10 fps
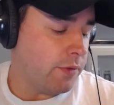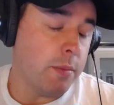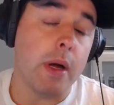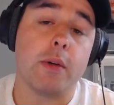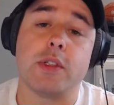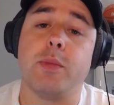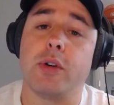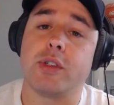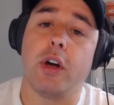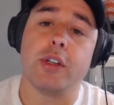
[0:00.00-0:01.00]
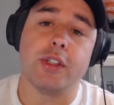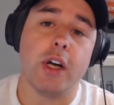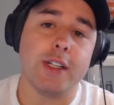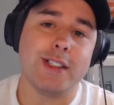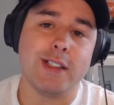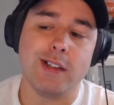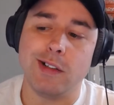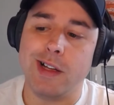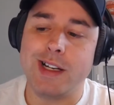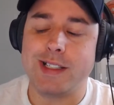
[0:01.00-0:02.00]
back with Sports Cards Nonsense, our
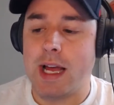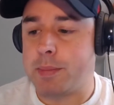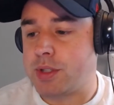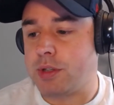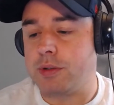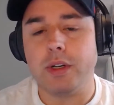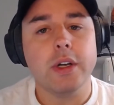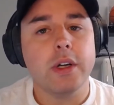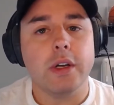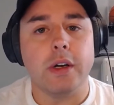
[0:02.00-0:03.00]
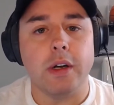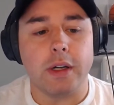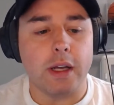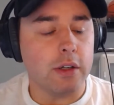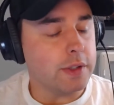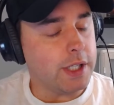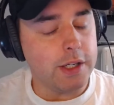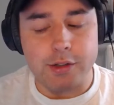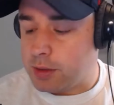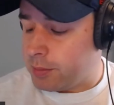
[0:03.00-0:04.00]
latest episode. Again, over 10 years
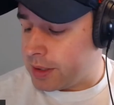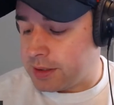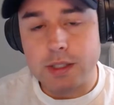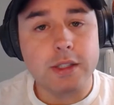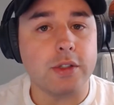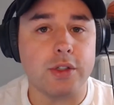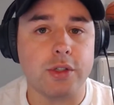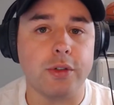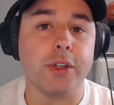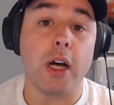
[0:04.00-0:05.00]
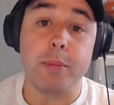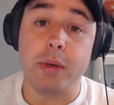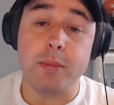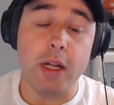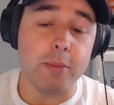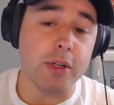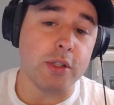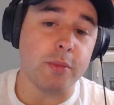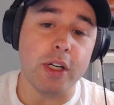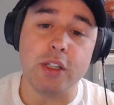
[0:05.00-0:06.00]
in the business, just sold the company, made a bunch of
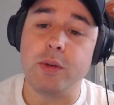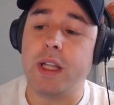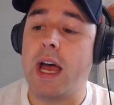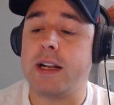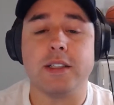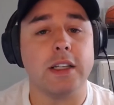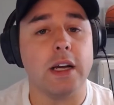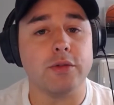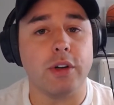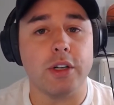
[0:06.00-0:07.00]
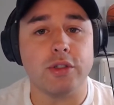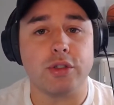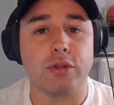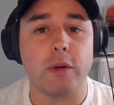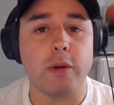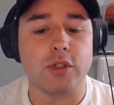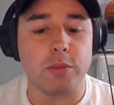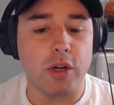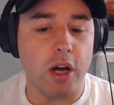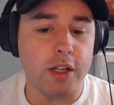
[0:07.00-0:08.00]
money doing that. So now we're trying to just throw out some
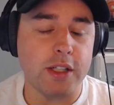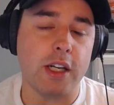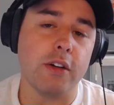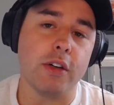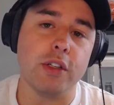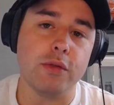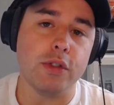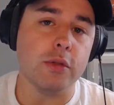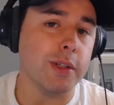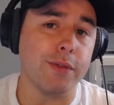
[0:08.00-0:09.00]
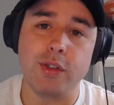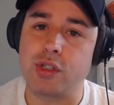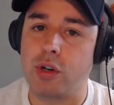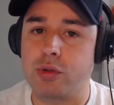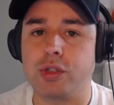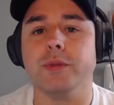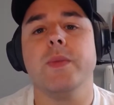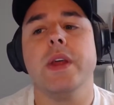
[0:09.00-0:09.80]
content here on YouTube and different social,